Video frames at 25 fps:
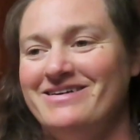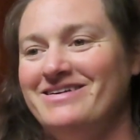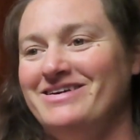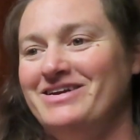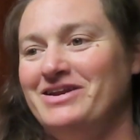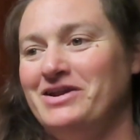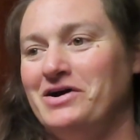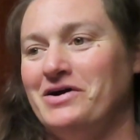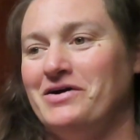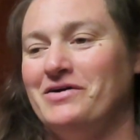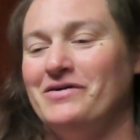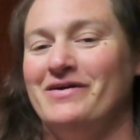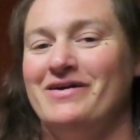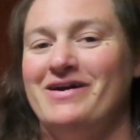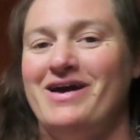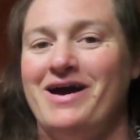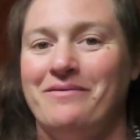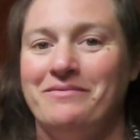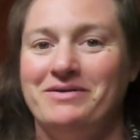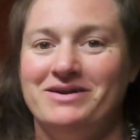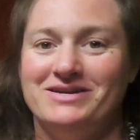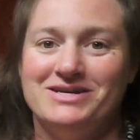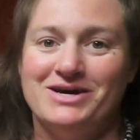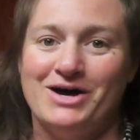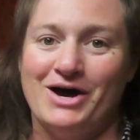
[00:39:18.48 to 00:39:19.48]

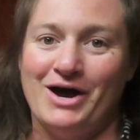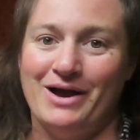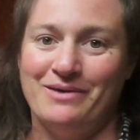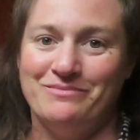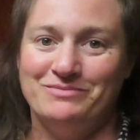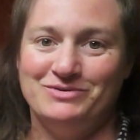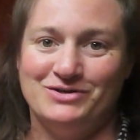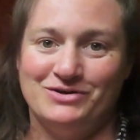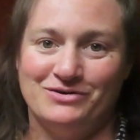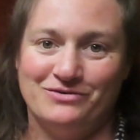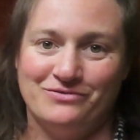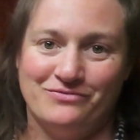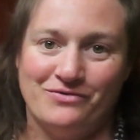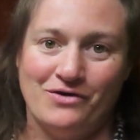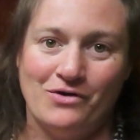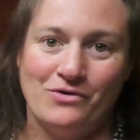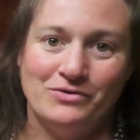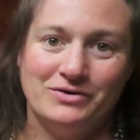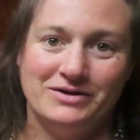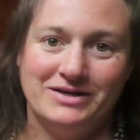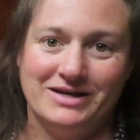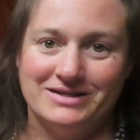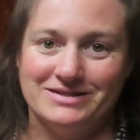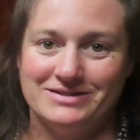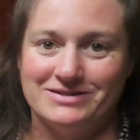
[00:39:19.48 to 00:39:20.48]
how many times your
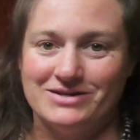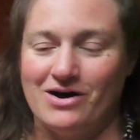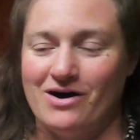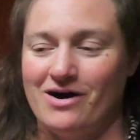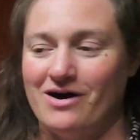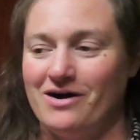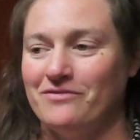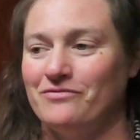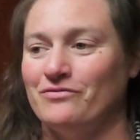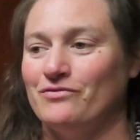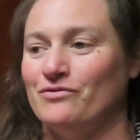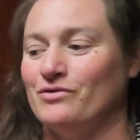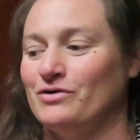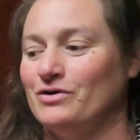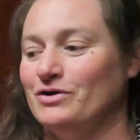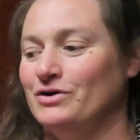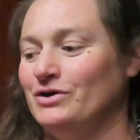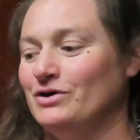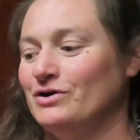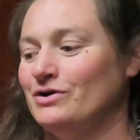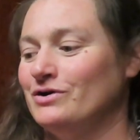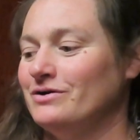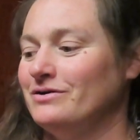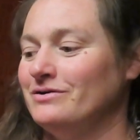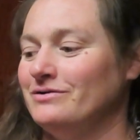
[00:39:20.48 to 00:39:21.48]
phone gets off, or
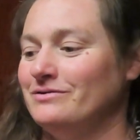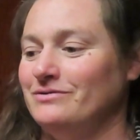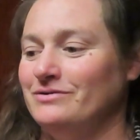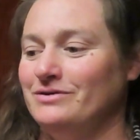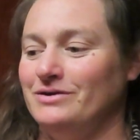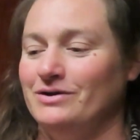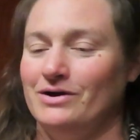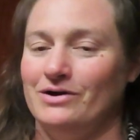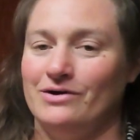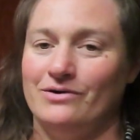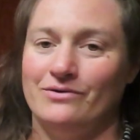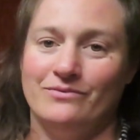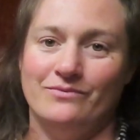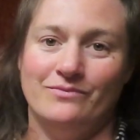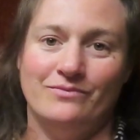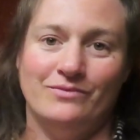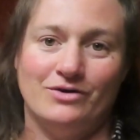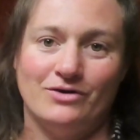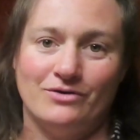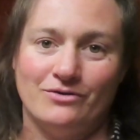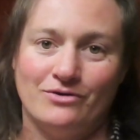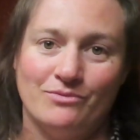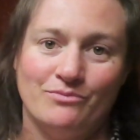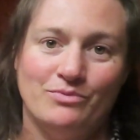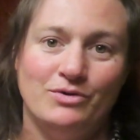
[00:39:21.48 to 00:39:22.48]
your
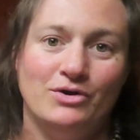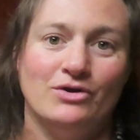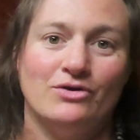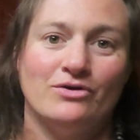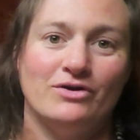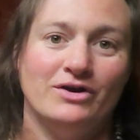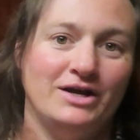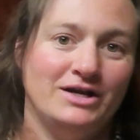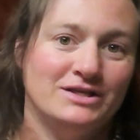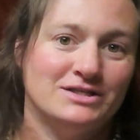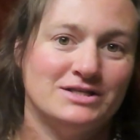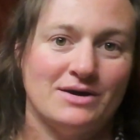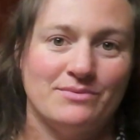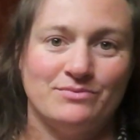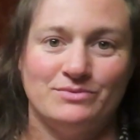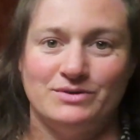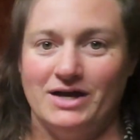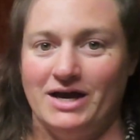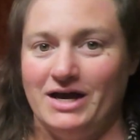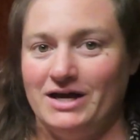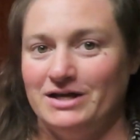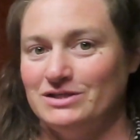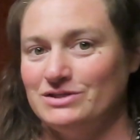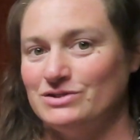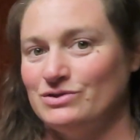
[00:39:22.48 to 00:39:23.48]
computer needs
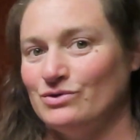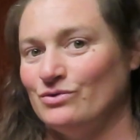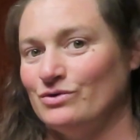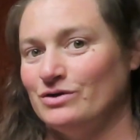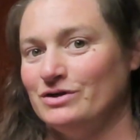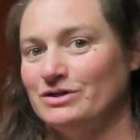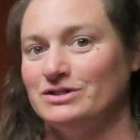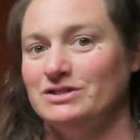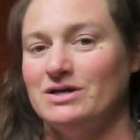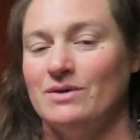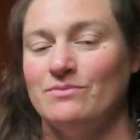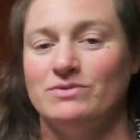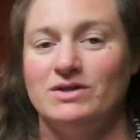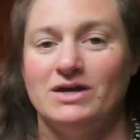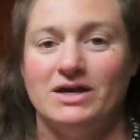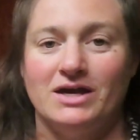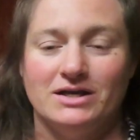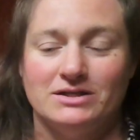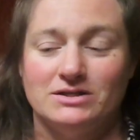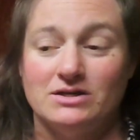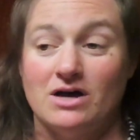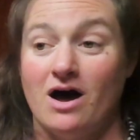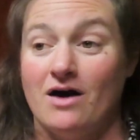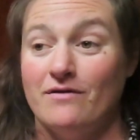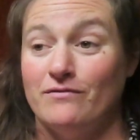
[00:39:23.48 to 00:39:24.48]
updates, or something
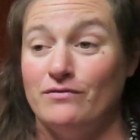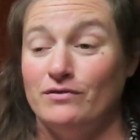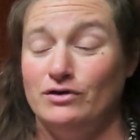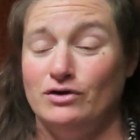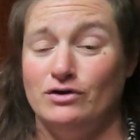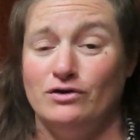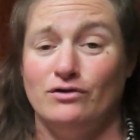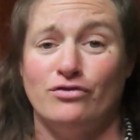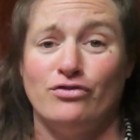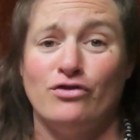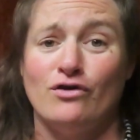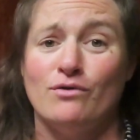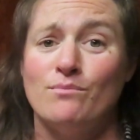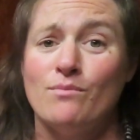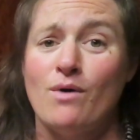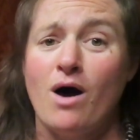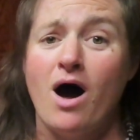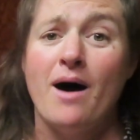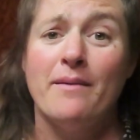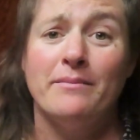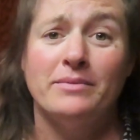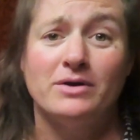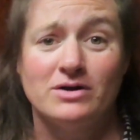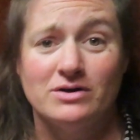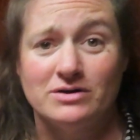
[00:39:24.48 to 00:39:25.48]
gets off, or your
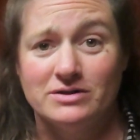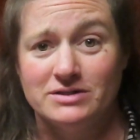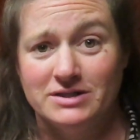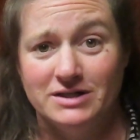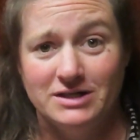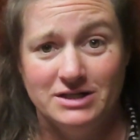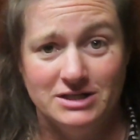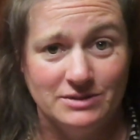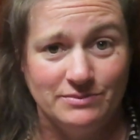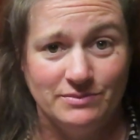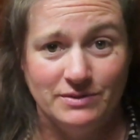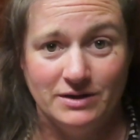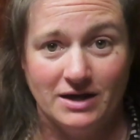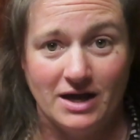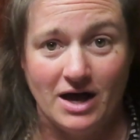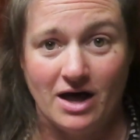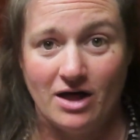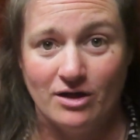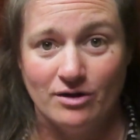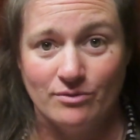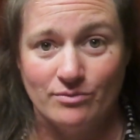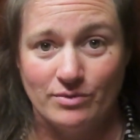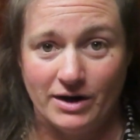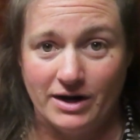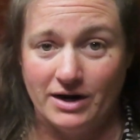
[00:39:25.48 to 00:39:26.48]
thermometers need to be
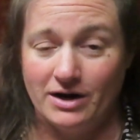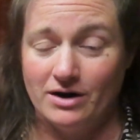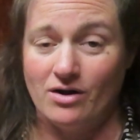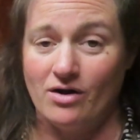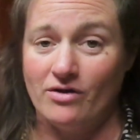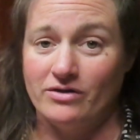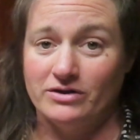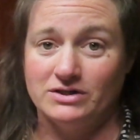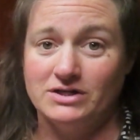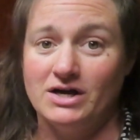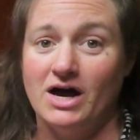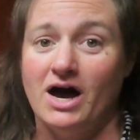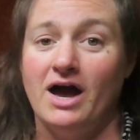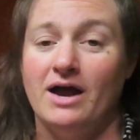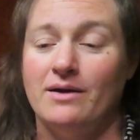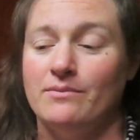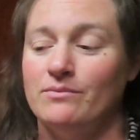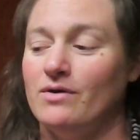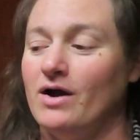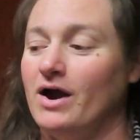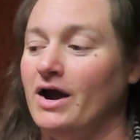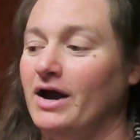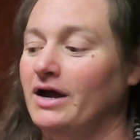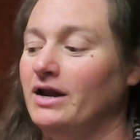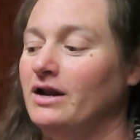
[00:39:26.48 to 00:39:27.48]
calibrated all the
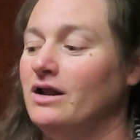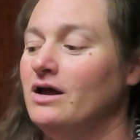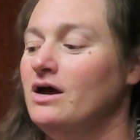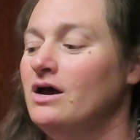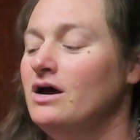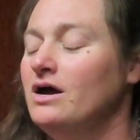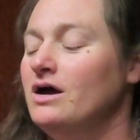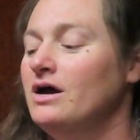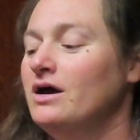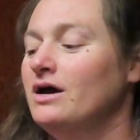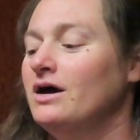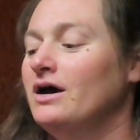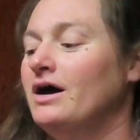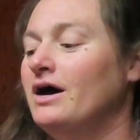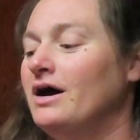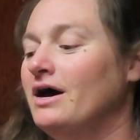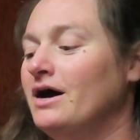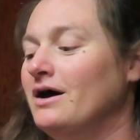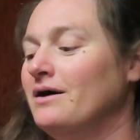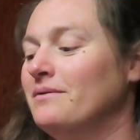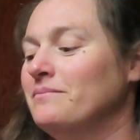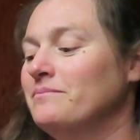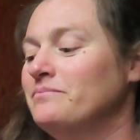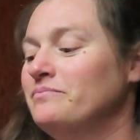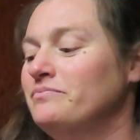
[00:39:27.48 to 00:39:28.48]
time, right?
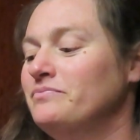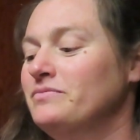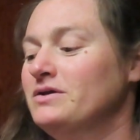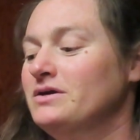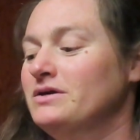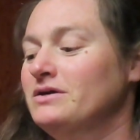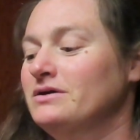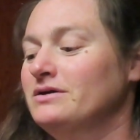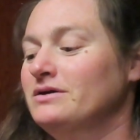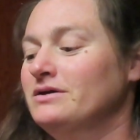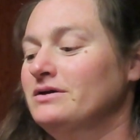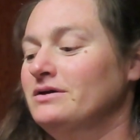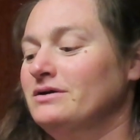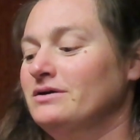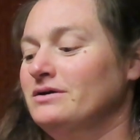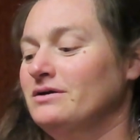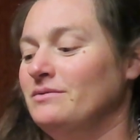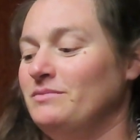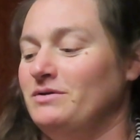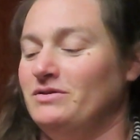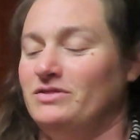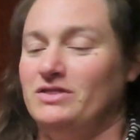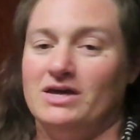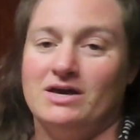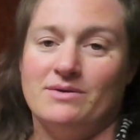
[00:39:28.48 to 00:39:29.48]

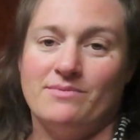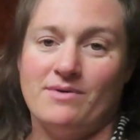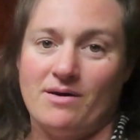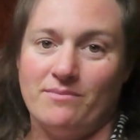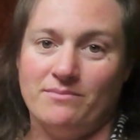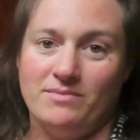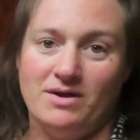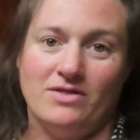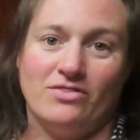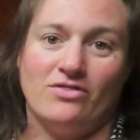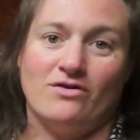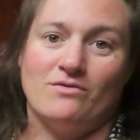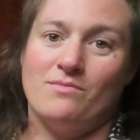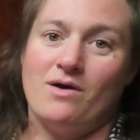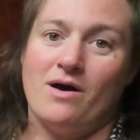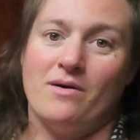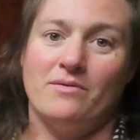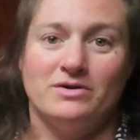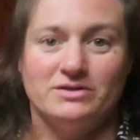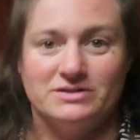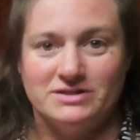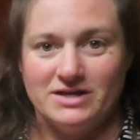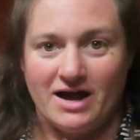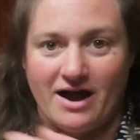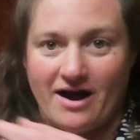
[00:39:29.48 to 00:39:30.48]
I mean, think about meat
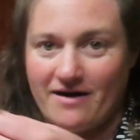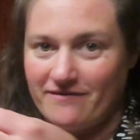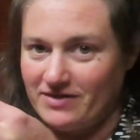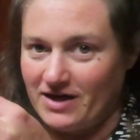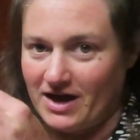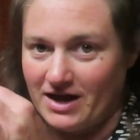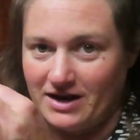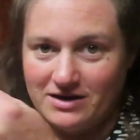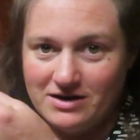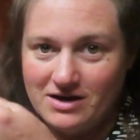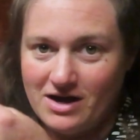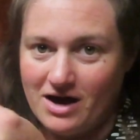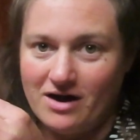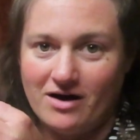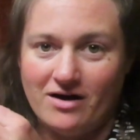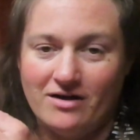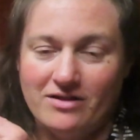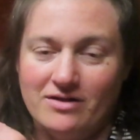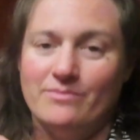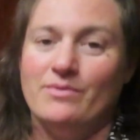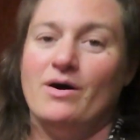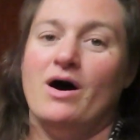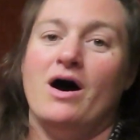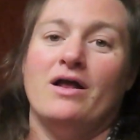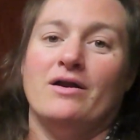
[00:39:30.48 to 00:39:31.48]
thermometers. They have that nut on
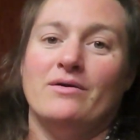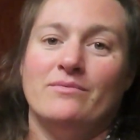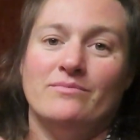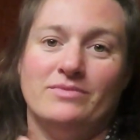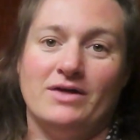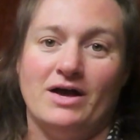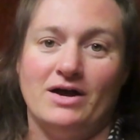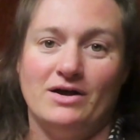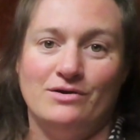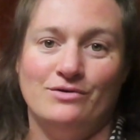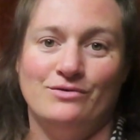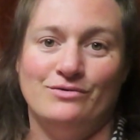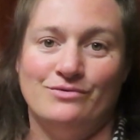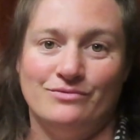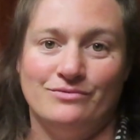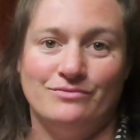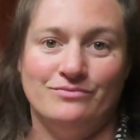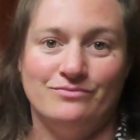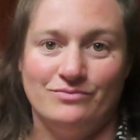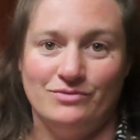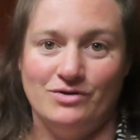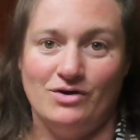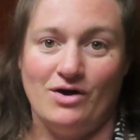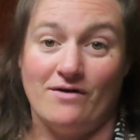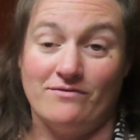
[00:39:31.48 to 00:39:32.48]
the bottom that you
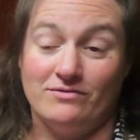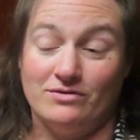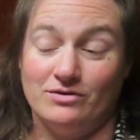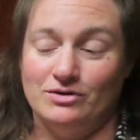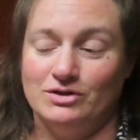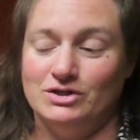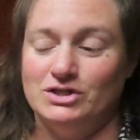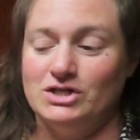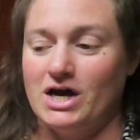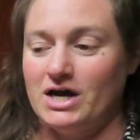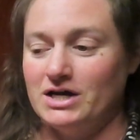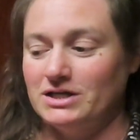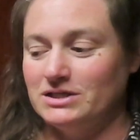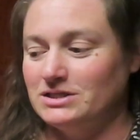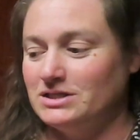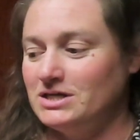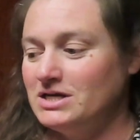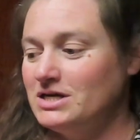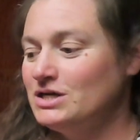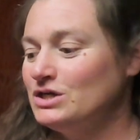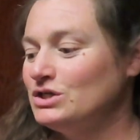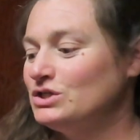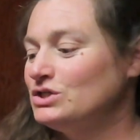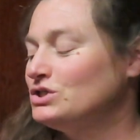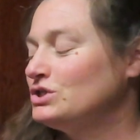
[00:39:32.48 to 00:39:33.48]
have to adjust.
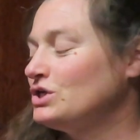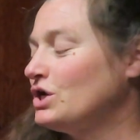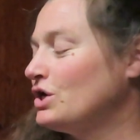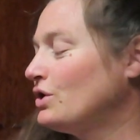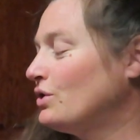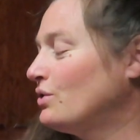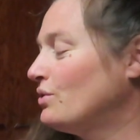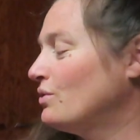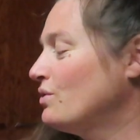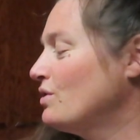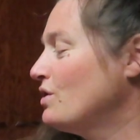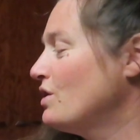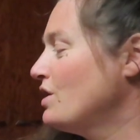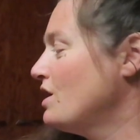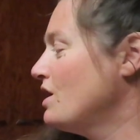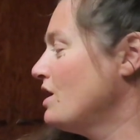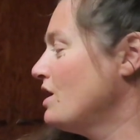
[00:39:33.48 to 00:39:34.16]
So